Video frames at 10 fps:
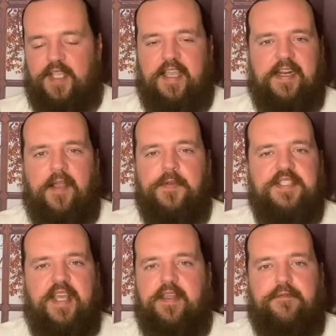And I always
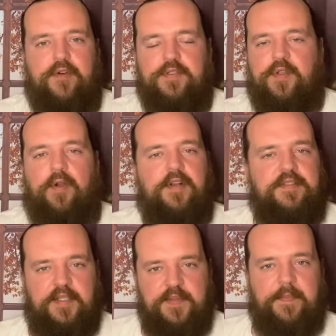say that first card, it
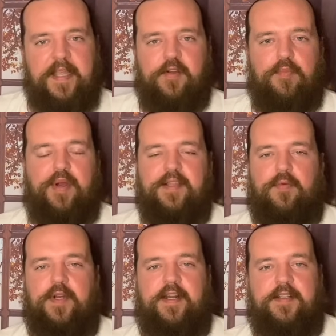doesn't make or break the
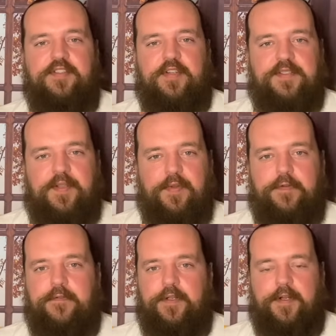reading. It's just a little
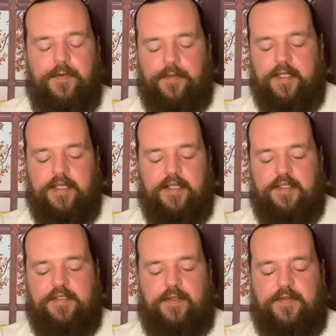footnote.
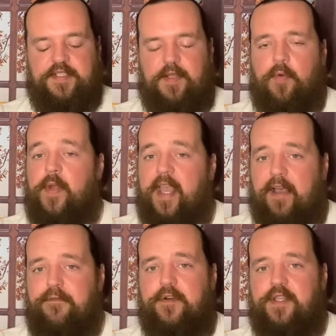So let's see what we
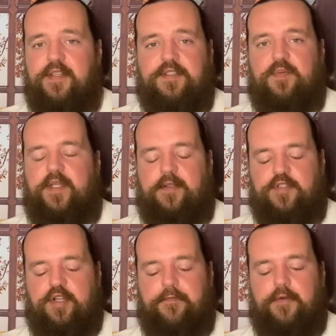have for you this week.
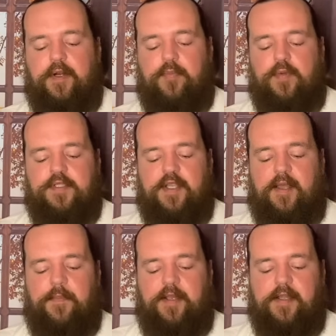Shuffle it up one
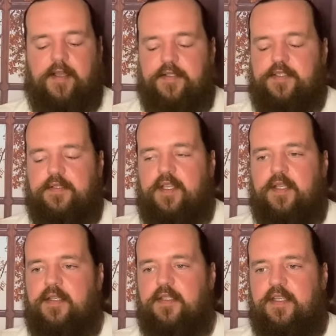time, my guides.
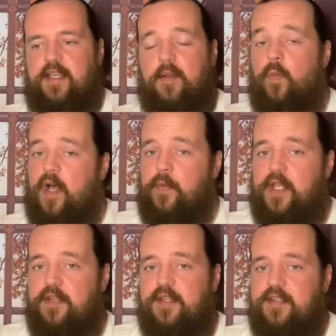And while we
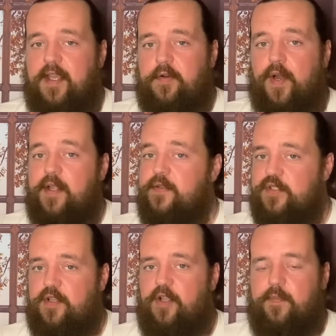get the deck ready,
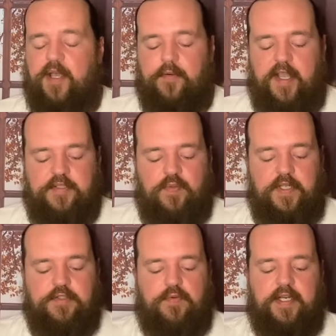let's talk about last
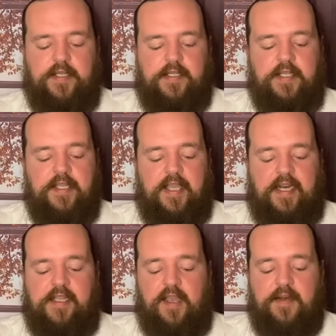week's reading.
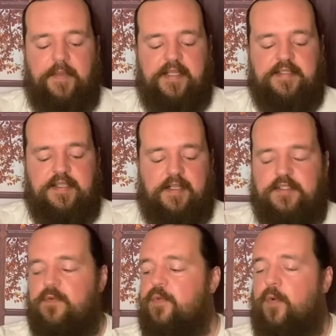And it kind of makes
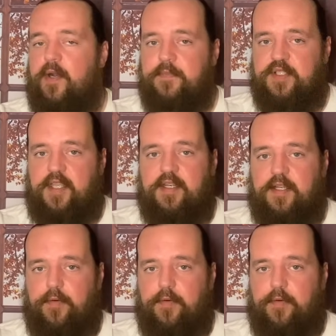sense with what I'm seeing here